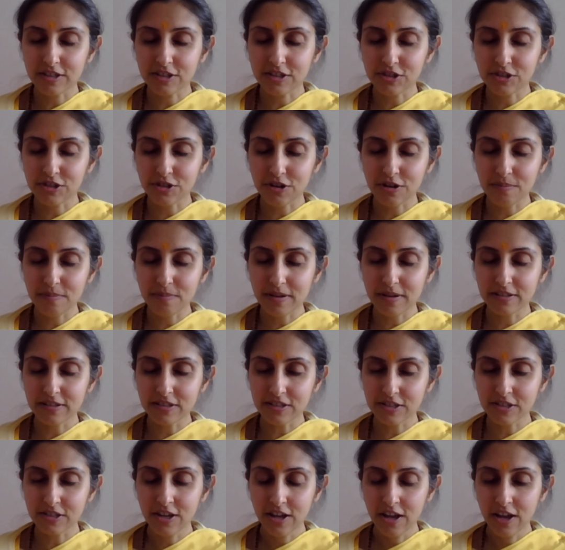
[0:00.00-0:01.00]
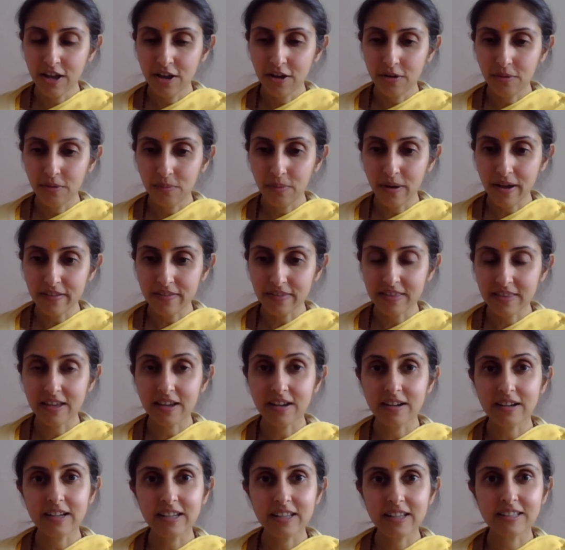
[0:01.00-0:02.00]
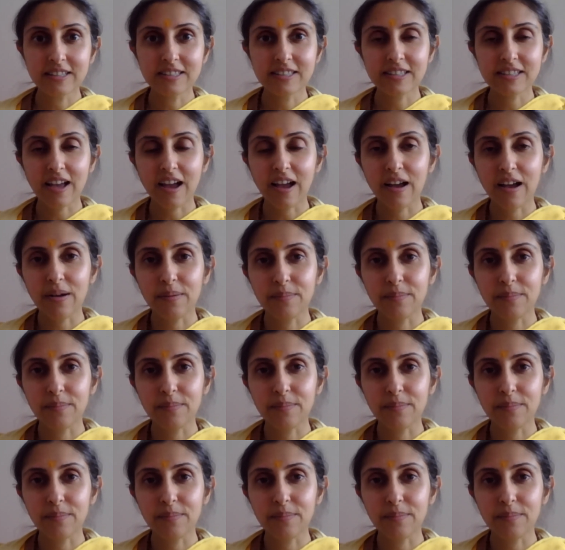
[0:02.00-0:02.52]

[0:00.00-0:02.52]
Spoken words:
disturbance when there is